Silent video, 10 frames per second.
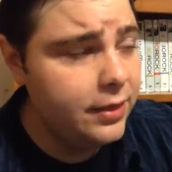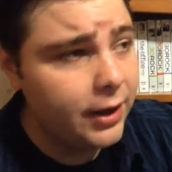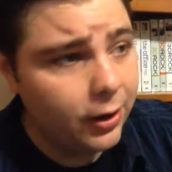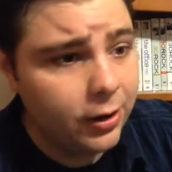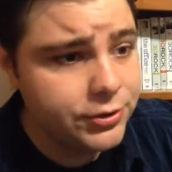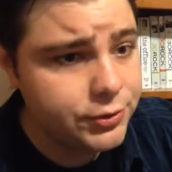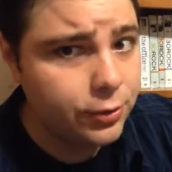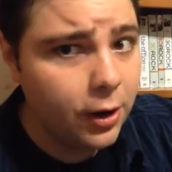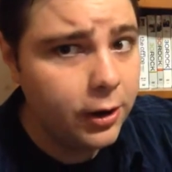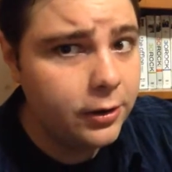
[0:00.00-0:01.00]
that are
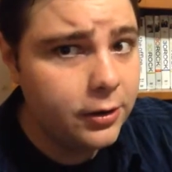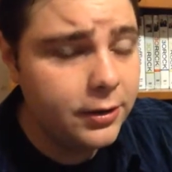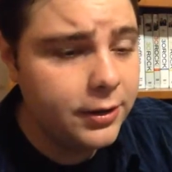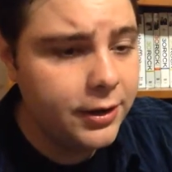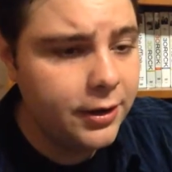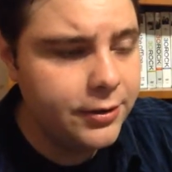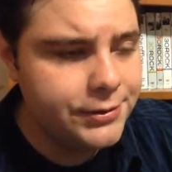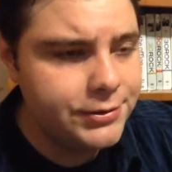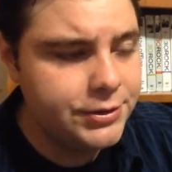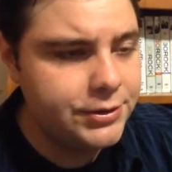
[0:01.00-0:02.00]
stronger than
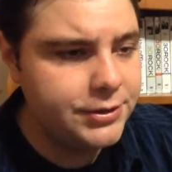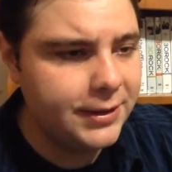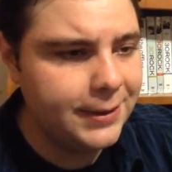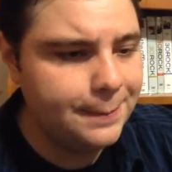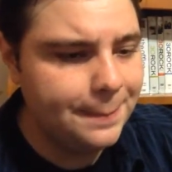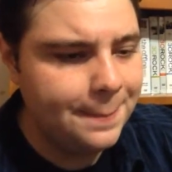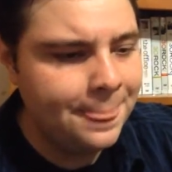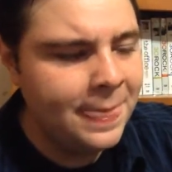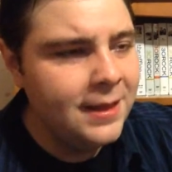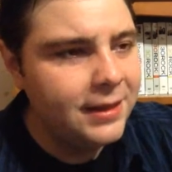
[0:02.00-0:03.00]
others um,
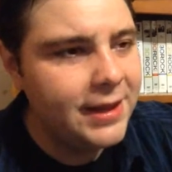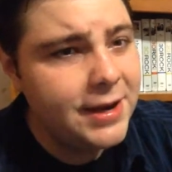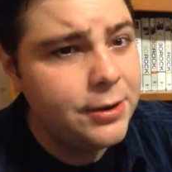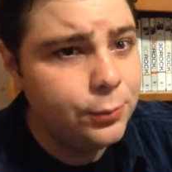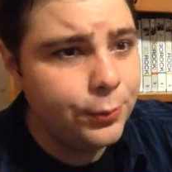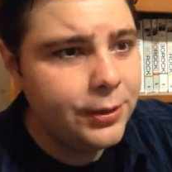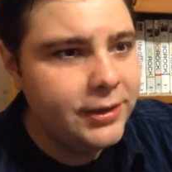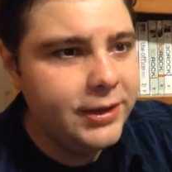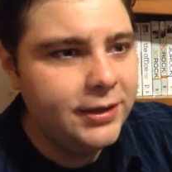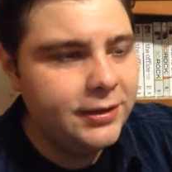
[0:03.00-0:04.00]
like I didn't
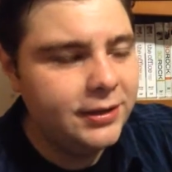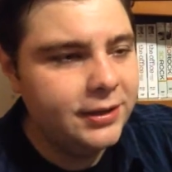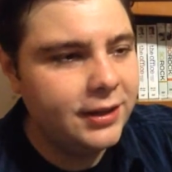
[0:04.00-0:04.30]
really.